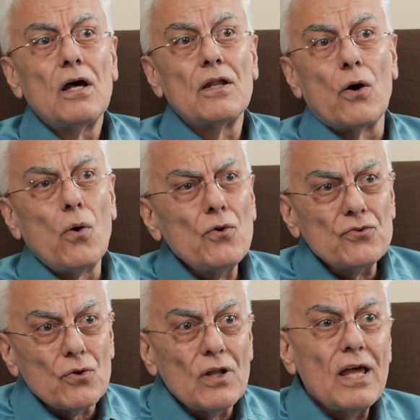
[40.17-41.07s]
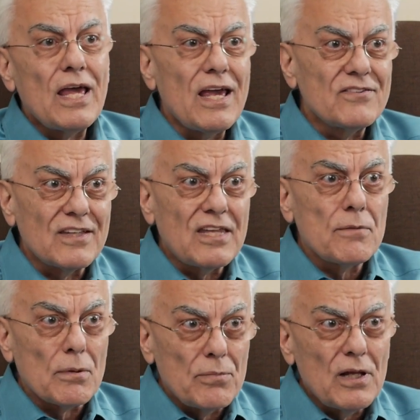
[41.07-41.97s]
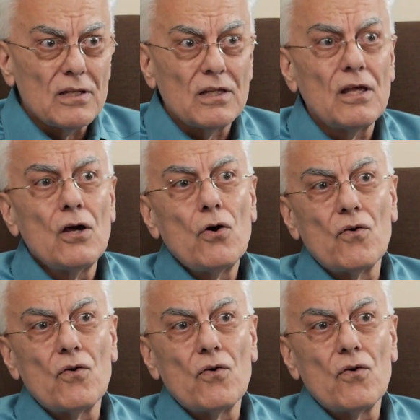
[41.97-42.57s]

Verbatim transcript: Now ozone has the capability